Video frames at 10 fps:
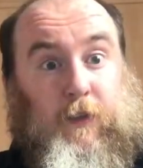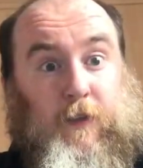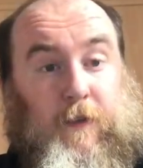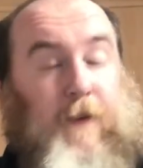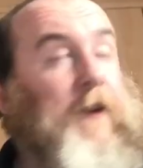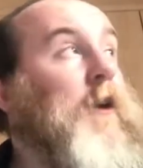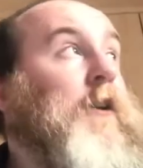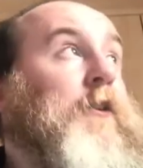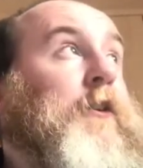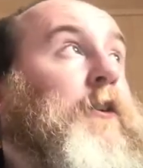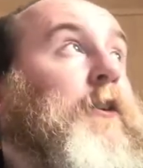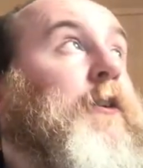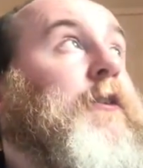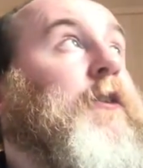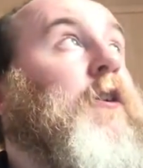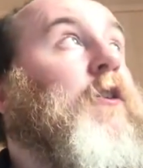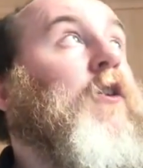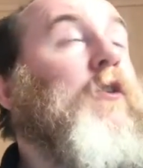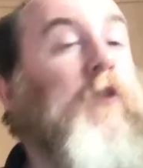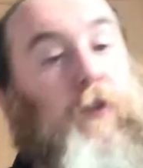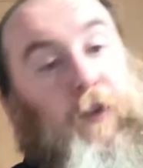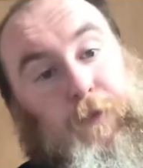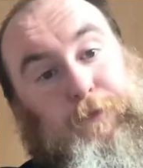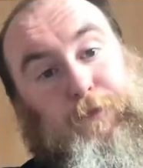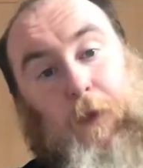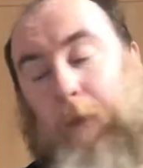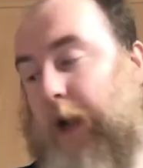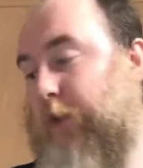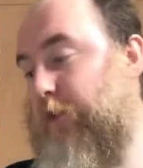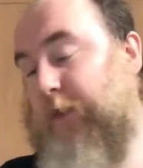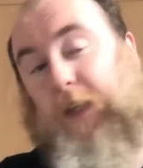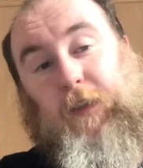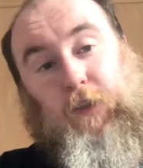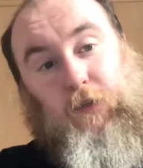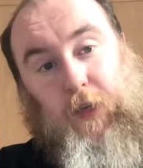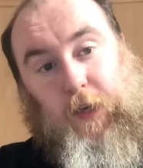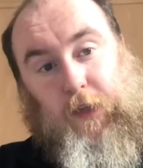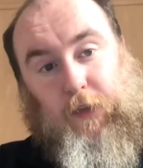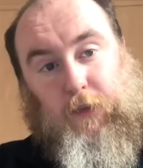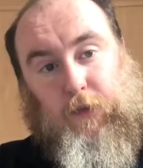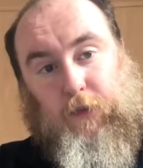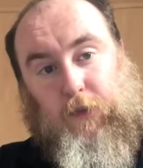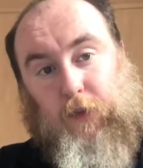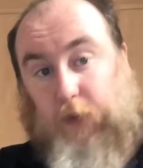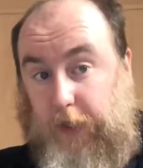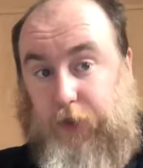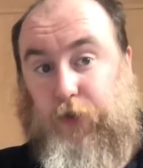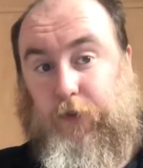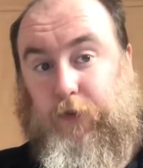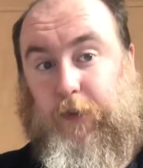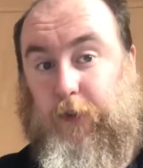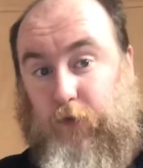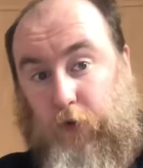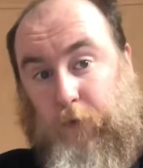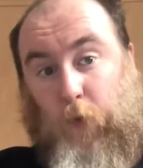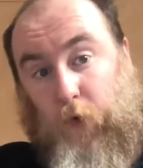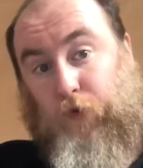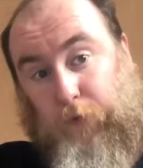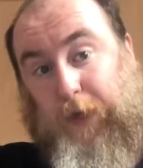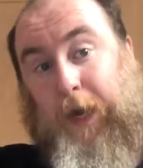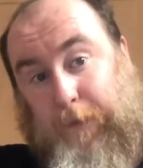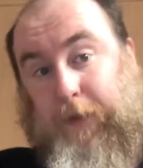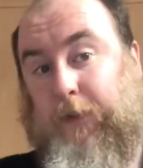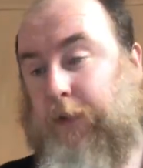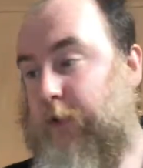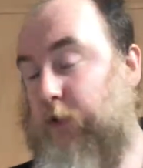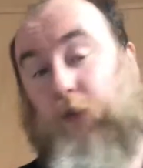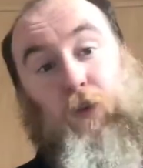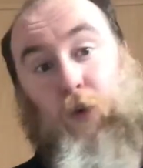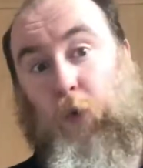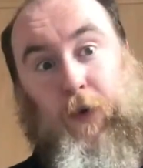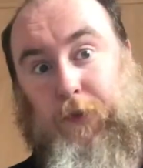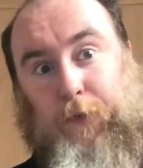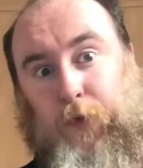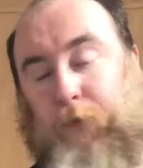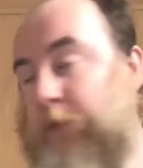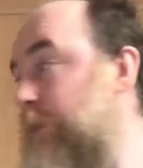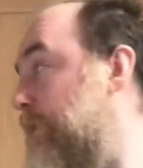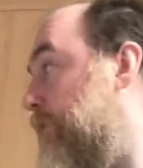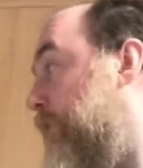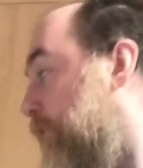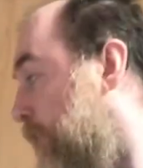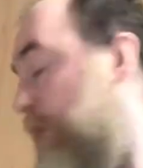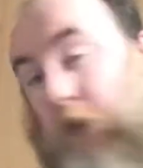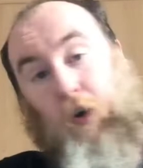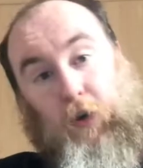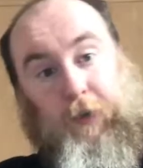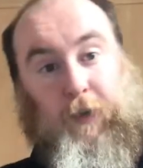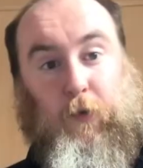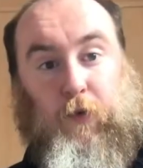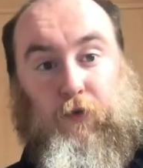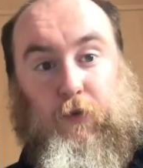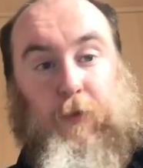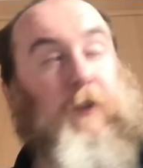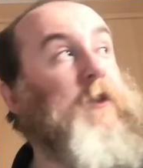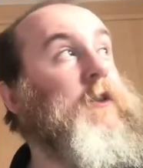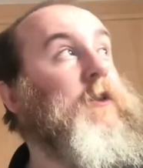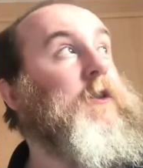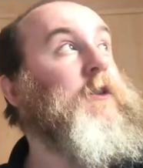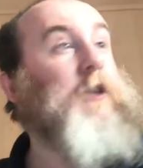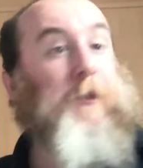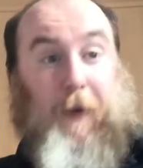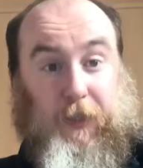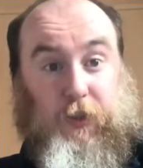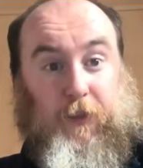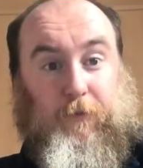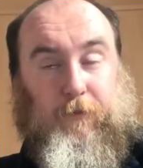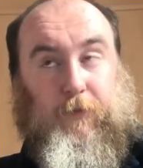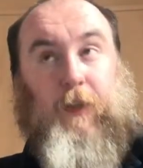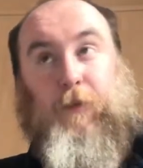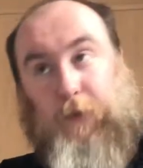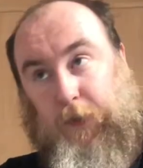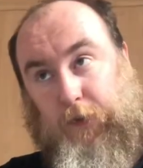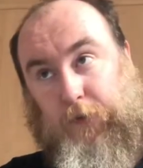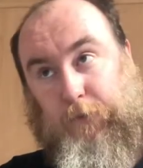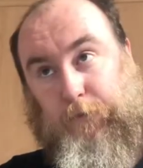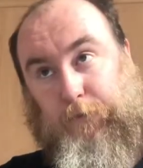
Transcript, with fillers: yeah, and uh, I've got another package of Assassin's Creed, the collection. Yeah, they're all in the wardrobe behind me because I've got nowhere else to put them. So they're all in that wardrobe, the packages and the figures.